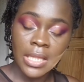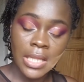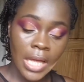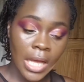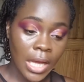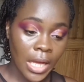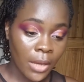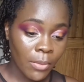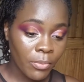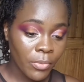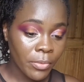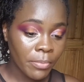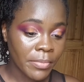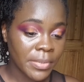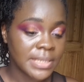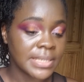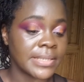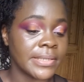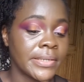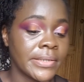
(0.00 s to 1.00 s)
Now I can put
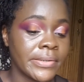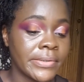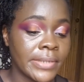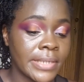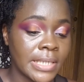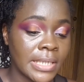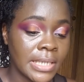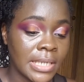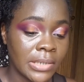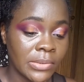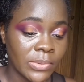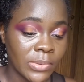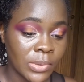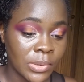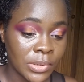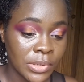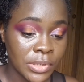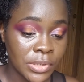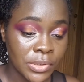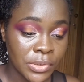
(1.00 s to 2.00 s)
mascara, I will
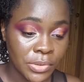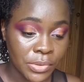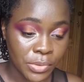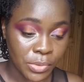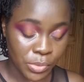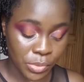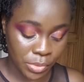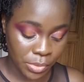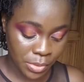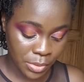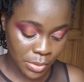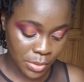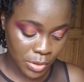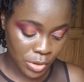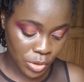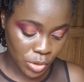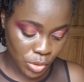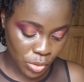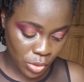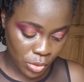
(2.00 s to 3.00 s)
continue.
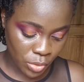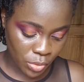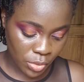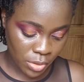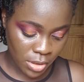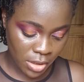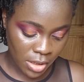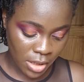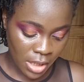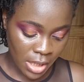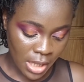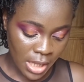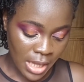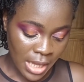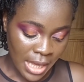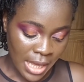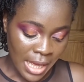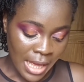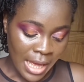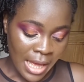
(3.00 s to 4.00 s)
So,
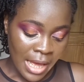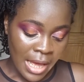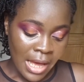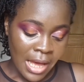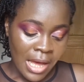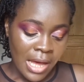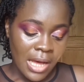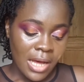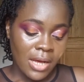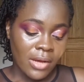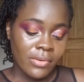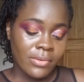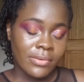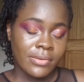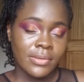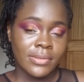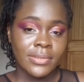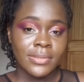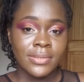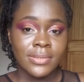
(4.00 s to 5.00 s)
I
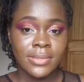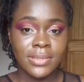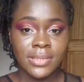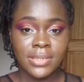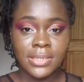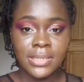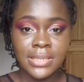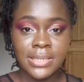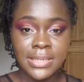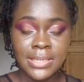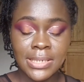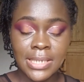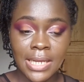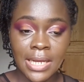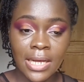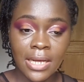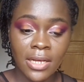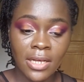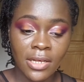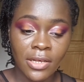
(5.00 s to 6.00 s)
was,
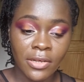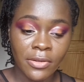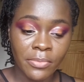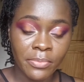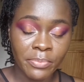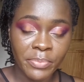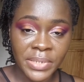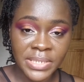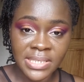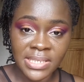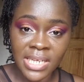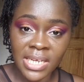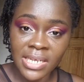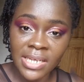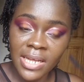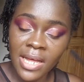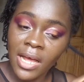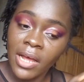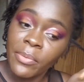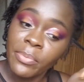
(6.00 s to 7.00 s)

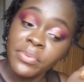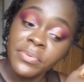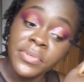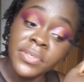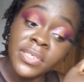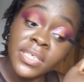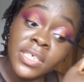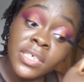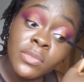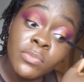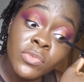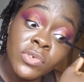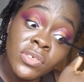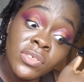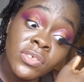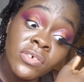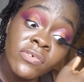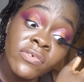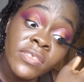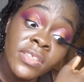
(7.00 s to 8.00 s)
personally, I present
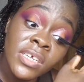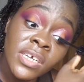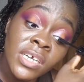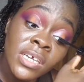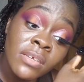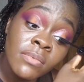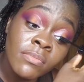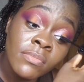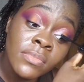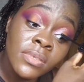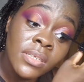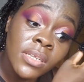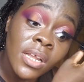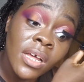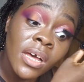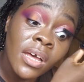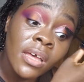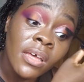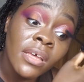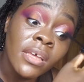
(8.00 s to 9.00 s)
most of times
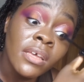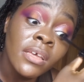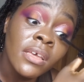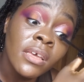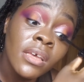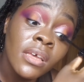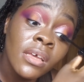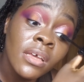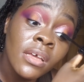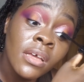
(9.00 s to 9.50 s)
like